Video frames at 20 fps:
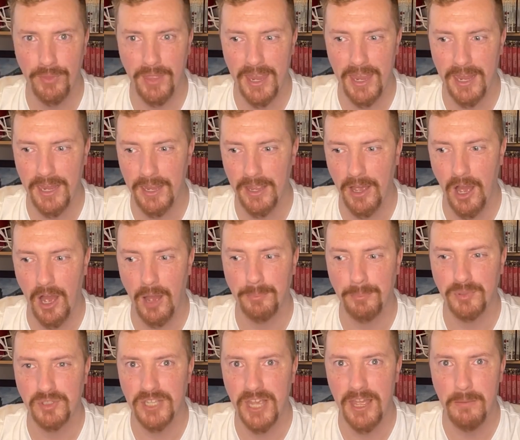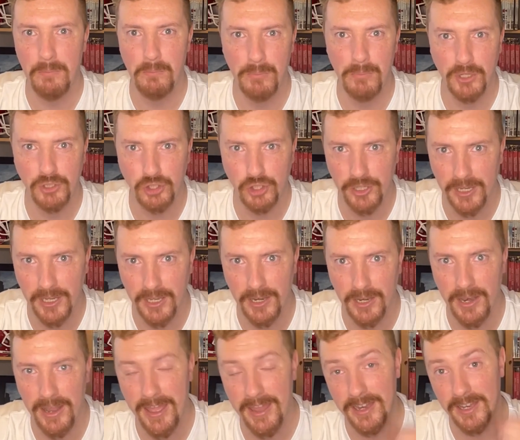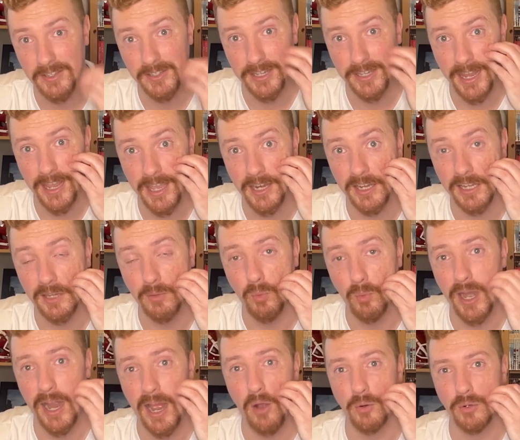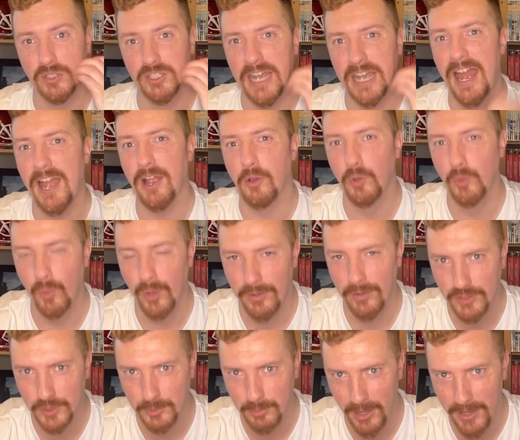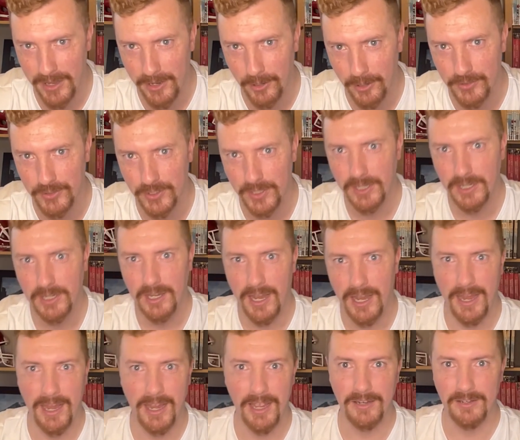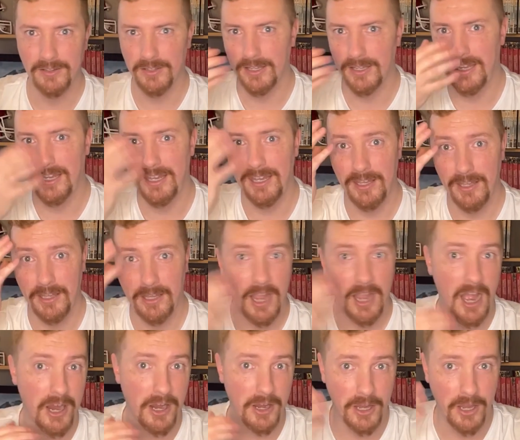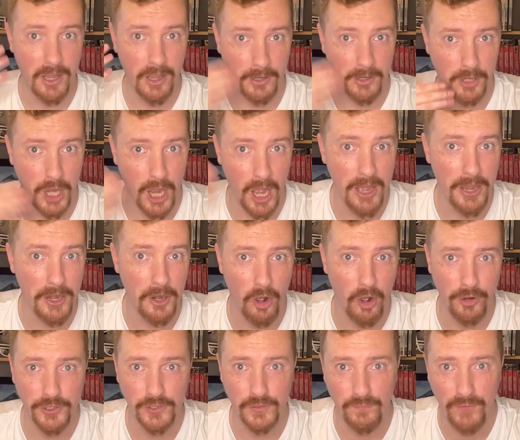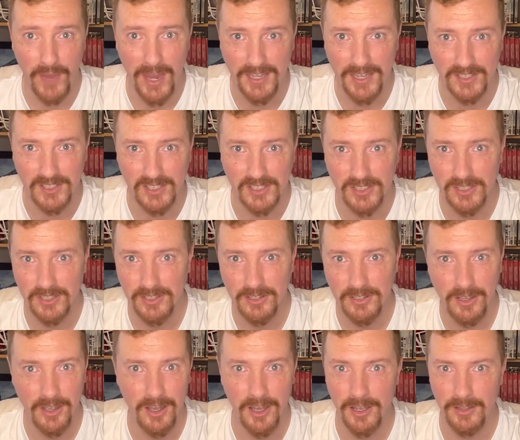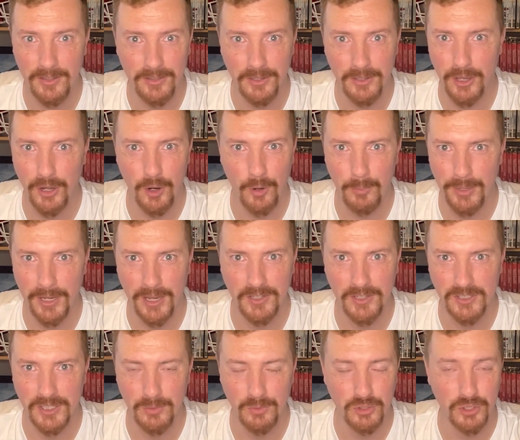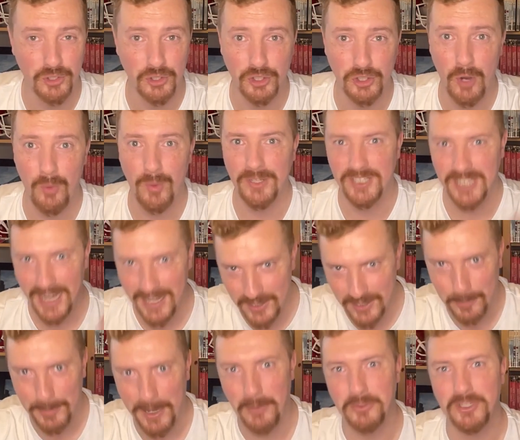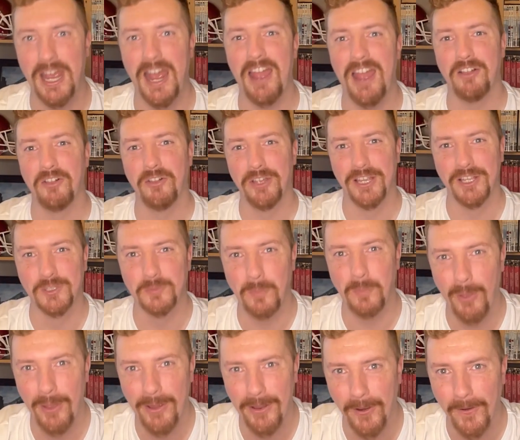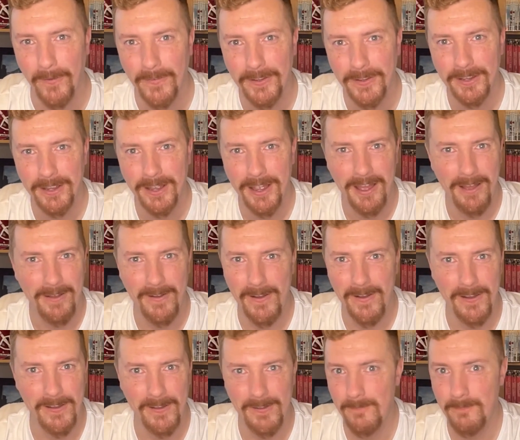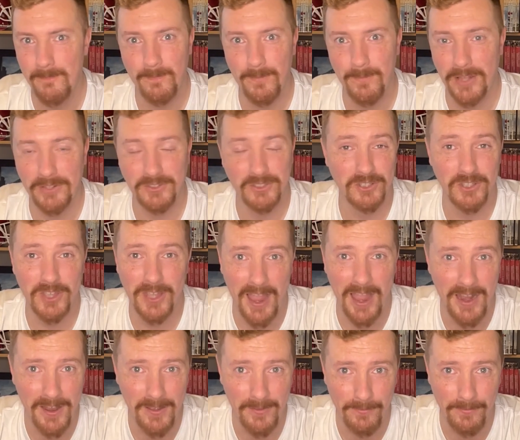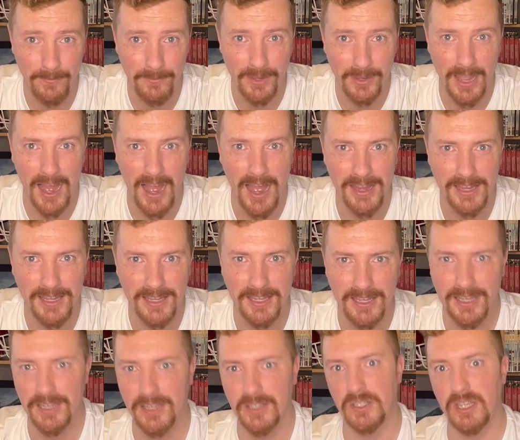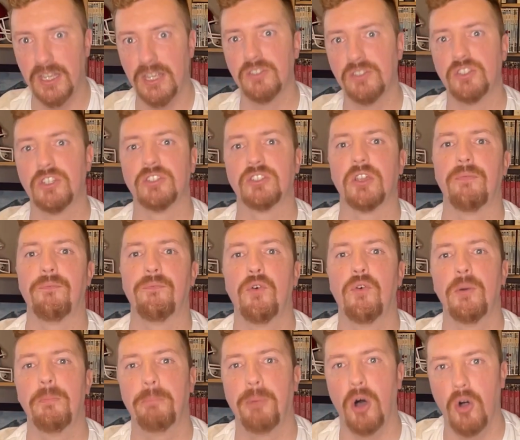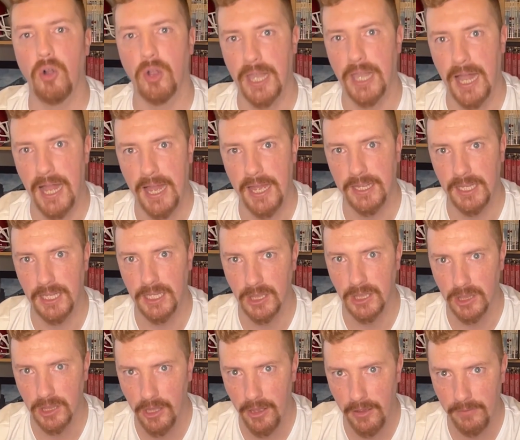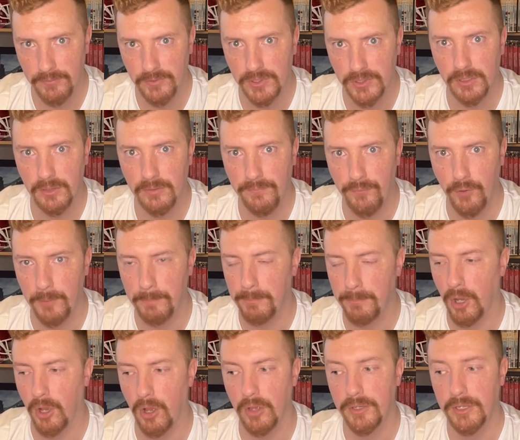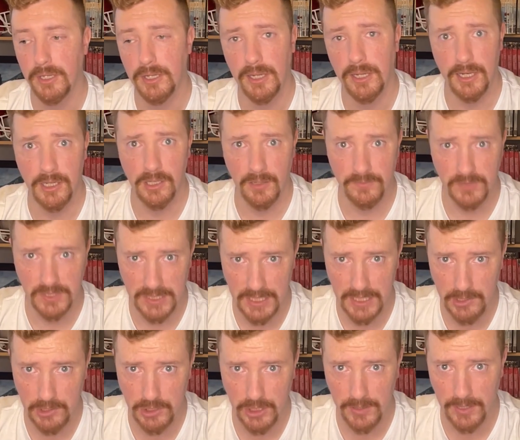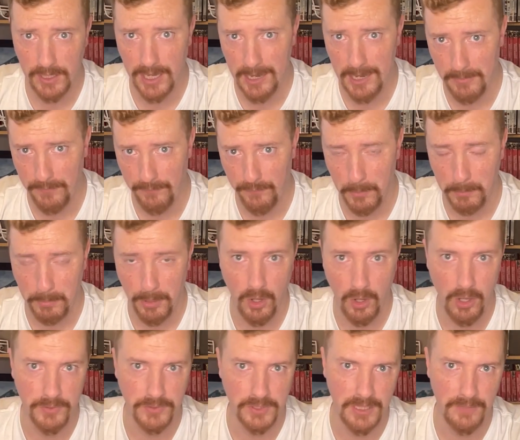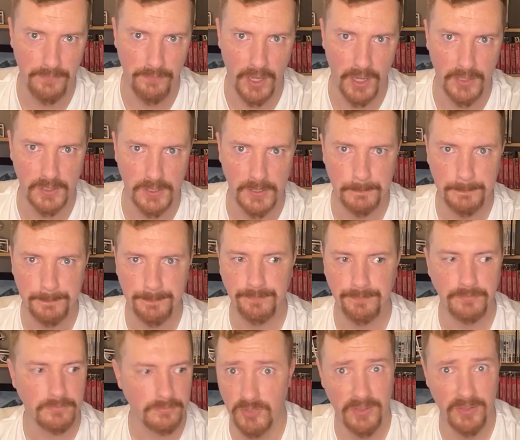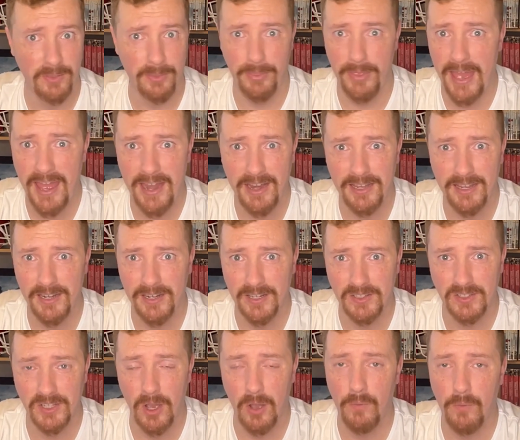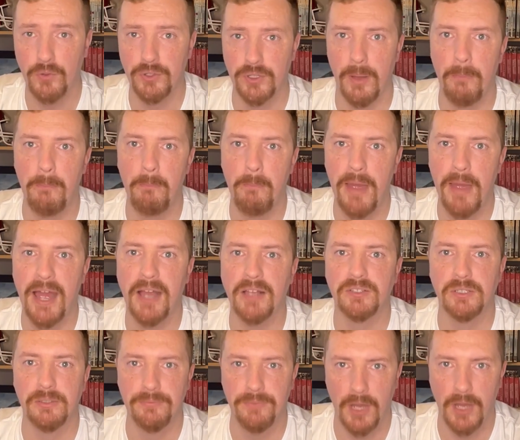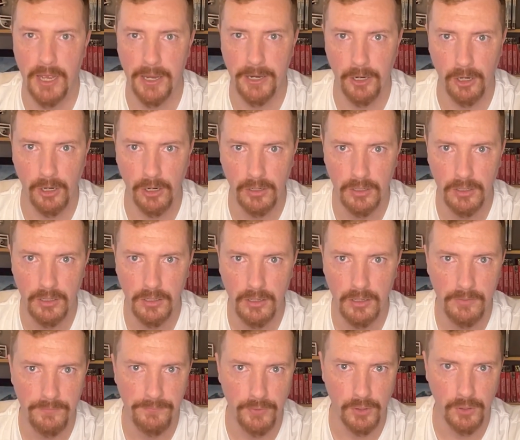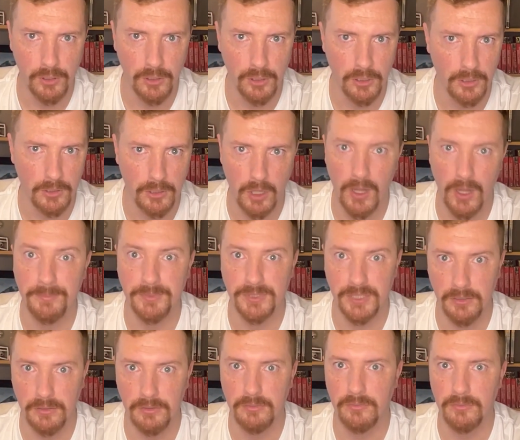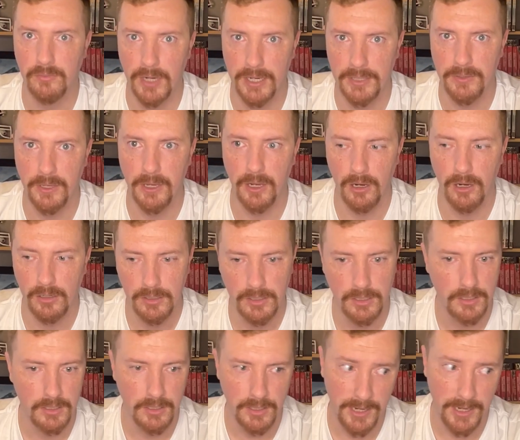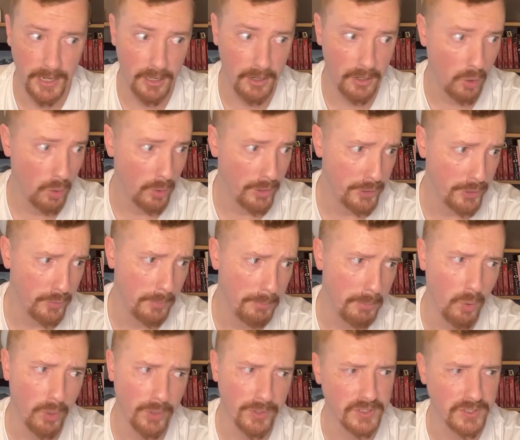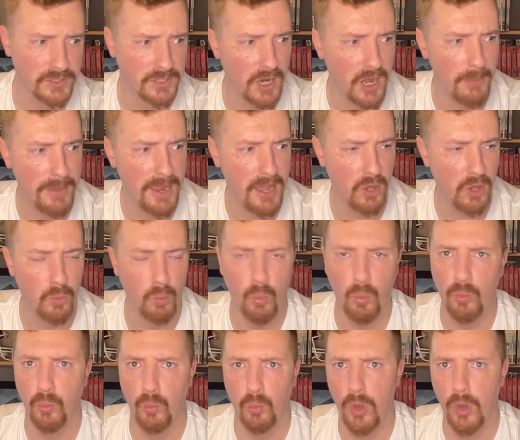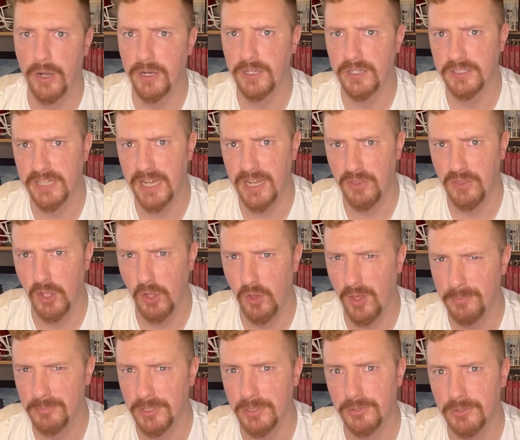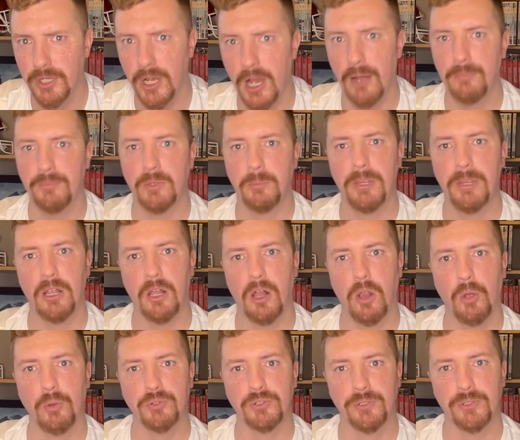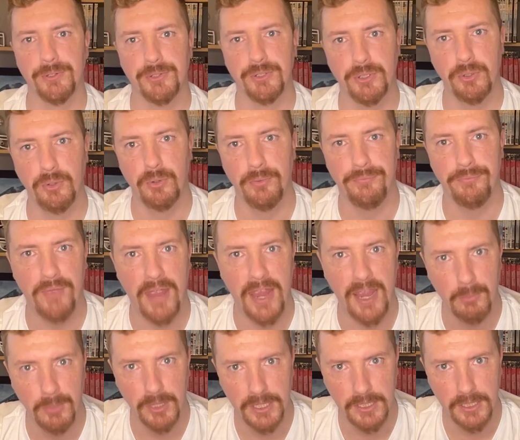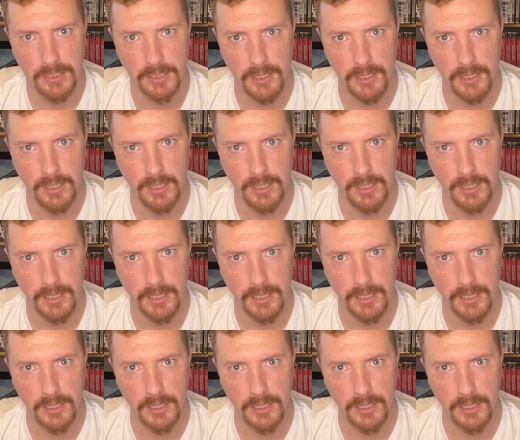they upset Michigan at Indiana. He went out and tackled one of his players, and he got a cut on his face. Because he was just so intense about tackling his player. That's just the kind of guy he is. He is just a football guy. He loves football, and he loves teaching the game of football on defense. Just that in itself was a massive hire for Clemson right there. And according to reports, Tom Allen wanted to take the Clemson job to be closer to family.